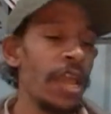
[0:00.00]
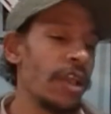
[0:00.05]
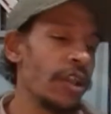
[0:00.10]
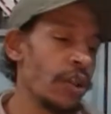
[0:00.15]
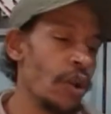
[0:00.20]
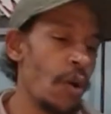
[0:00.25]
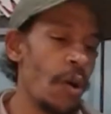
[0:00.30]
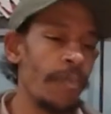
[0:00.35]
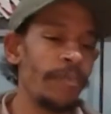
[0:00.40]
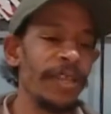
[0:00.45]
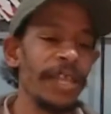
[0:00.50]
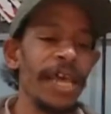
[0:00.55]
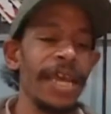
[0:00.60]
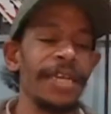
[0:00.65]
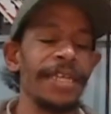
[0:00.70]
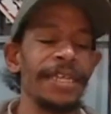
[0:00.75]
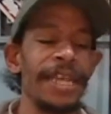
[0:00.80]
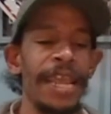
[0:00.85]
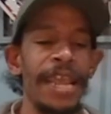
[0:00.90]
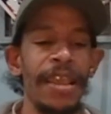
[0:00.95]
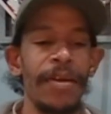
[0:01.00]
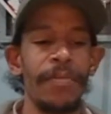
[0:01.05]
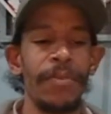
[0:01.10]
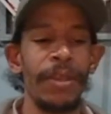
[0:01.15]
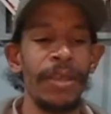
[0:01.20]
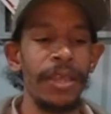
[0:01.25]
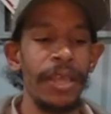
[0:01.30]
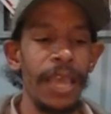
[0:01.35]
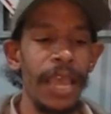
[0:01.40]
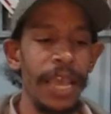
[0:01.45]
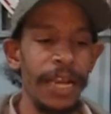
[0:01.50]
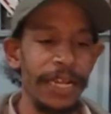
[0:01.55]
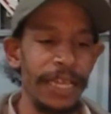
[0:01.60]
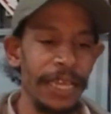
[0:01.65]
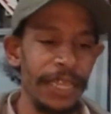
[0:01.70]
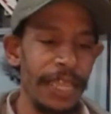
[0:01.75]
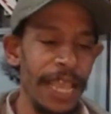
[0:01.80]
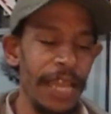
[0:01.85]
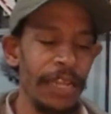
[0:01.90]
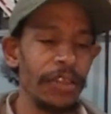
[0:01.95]
go up to that dam and
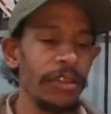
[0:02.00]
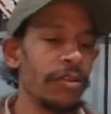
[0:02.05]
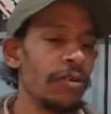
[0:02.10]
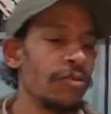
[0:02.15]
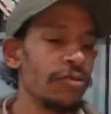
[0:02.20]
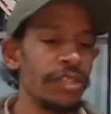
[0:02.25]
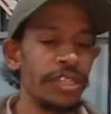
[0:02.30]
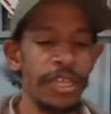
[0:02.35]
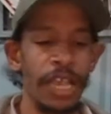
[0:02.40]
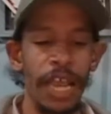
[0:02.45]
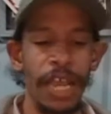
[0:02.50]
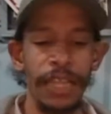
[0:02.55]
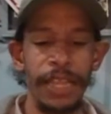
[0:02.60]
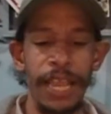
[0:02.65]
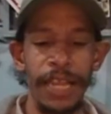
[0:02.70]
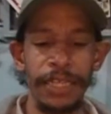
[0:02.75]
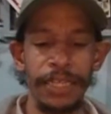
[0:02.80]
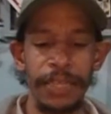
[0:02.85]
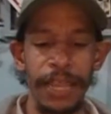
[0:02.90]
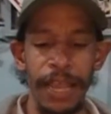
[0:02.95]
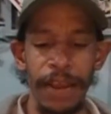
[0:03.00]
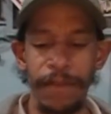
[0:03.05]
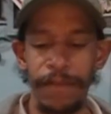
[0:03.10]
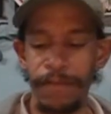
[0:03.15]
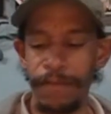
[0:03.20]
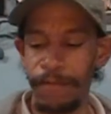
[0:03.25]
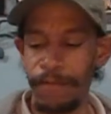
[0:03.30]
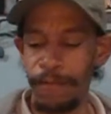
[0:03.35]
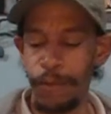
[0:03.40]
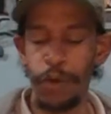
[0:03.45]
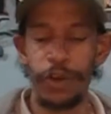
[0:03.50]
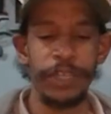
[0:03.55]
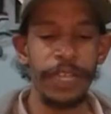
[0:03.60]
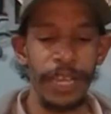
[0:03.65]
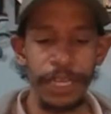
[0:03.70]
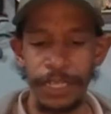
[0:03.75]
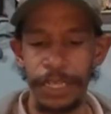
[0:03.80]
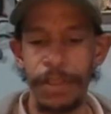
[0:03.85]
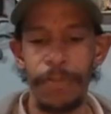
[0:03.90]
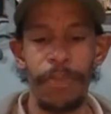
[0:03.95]
get that low side, that
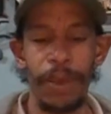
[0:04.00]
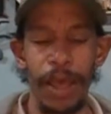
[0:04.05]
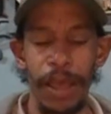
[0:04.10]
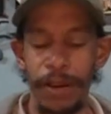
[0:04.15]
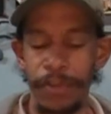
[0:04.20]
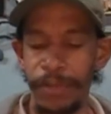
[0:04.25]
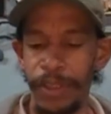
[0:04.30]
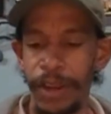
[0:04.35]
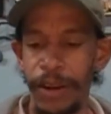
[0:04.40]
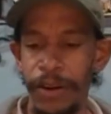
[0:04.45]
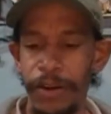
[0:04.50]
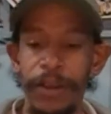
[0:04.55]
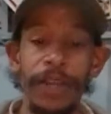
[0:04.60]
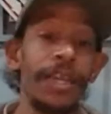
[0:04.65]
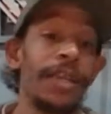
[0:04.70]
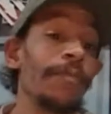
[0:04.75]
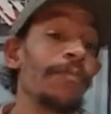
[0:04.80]
vortex at the bottom there,